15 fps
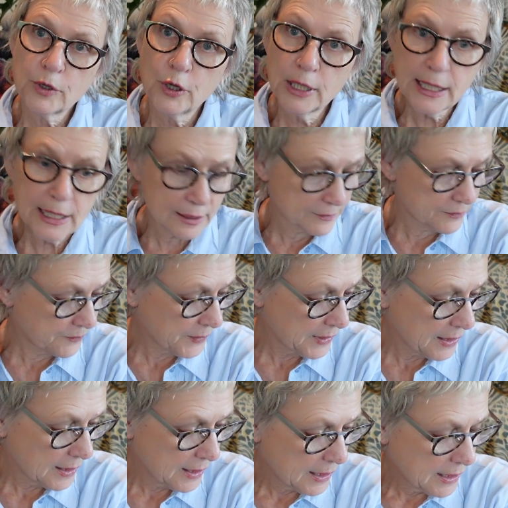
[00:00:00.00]
Colleen.
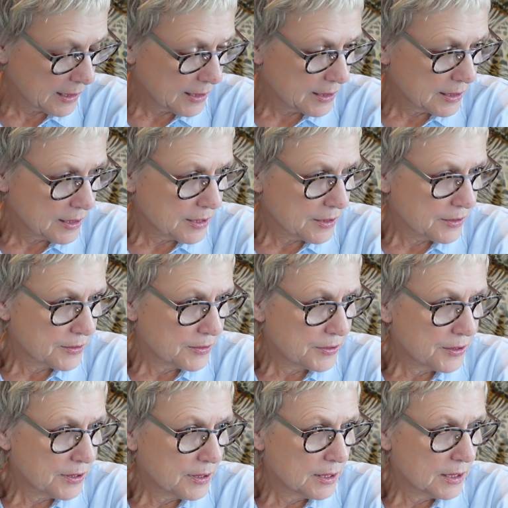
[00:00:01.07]

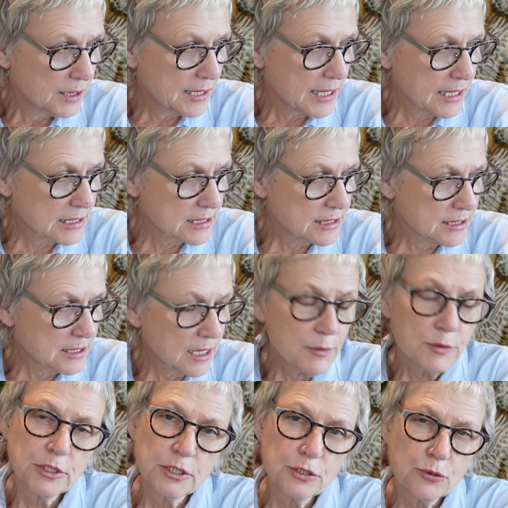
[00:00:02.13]
The next thing I
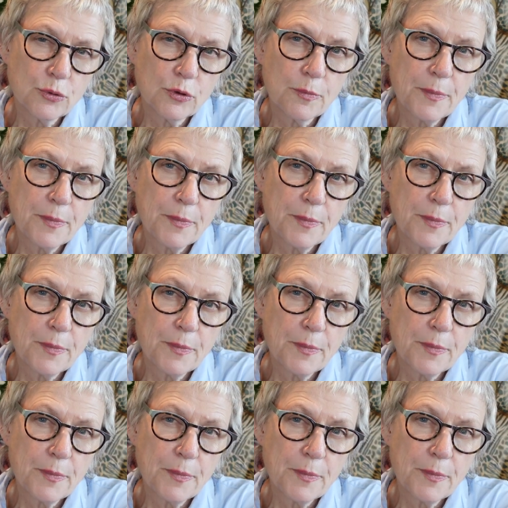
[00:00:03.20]
want to talk